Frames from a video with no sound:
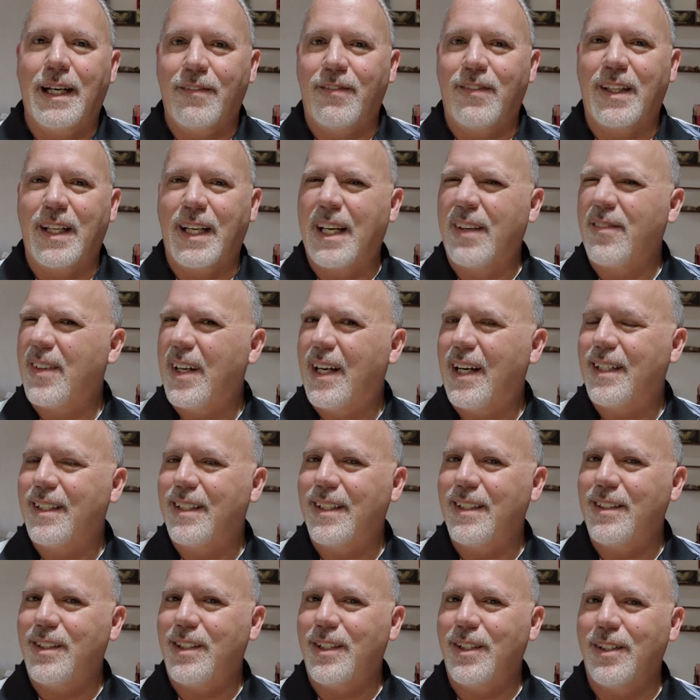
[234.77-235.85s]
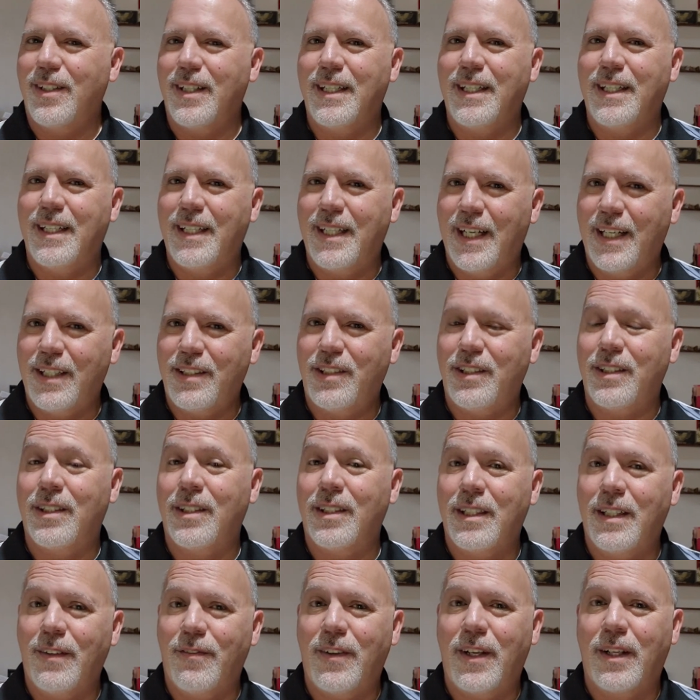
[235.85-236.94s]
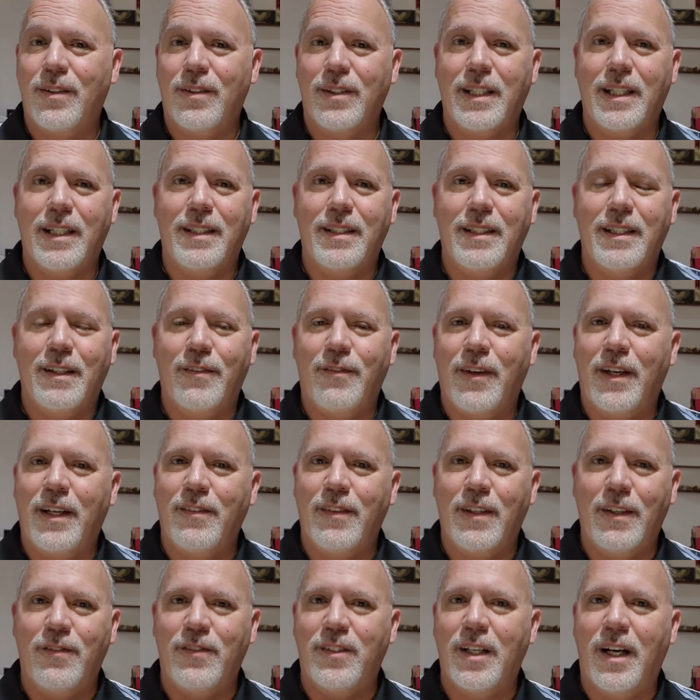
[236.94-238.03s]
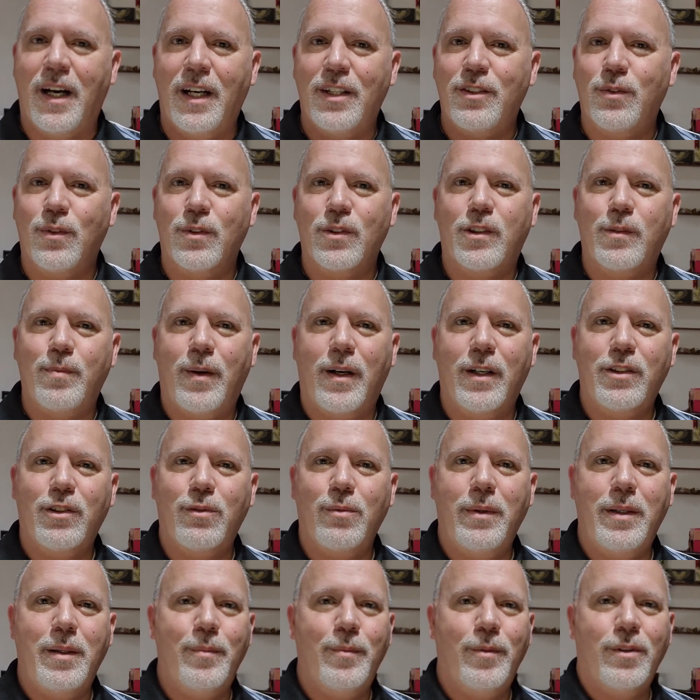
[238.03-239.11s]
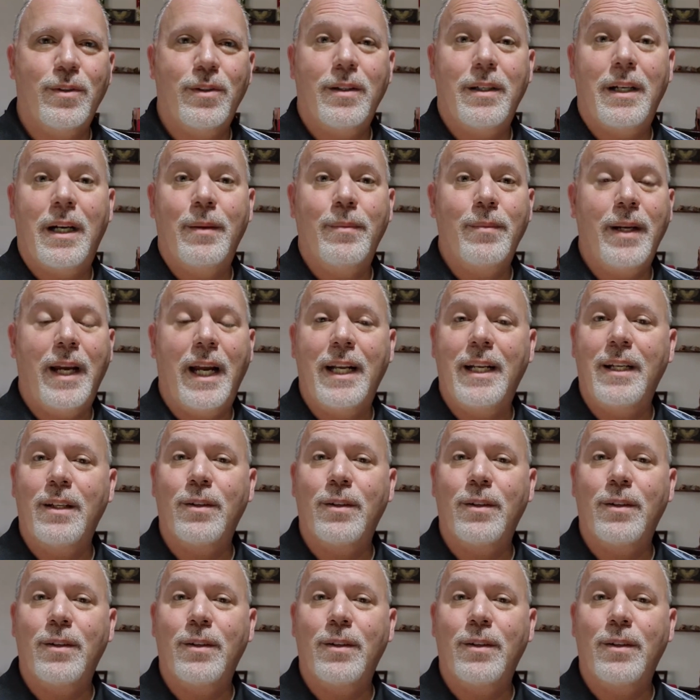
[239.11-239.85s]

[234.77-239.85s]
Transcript: I think I've got this year and then next year, and if Dodge won't sponsor me anymore, I'm